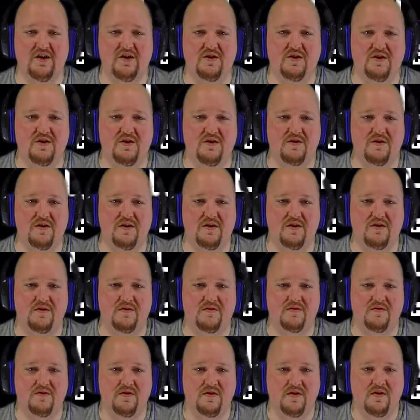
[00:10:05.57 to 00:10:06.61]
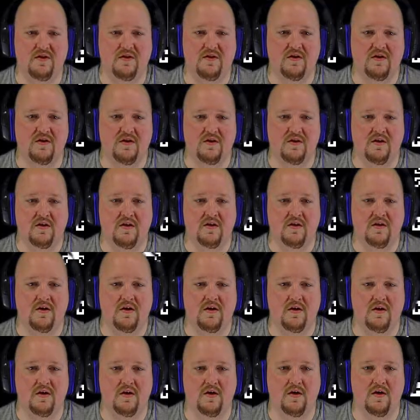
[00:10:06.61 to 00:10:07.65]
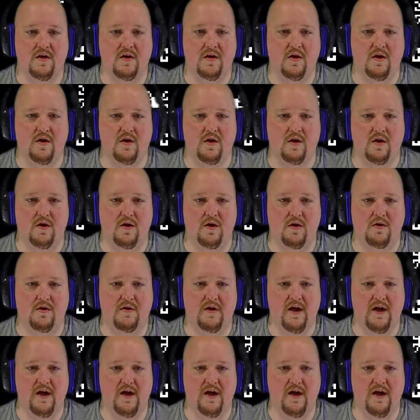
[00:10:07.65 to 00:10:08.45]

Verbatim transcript: Oh, ho, ho. oh!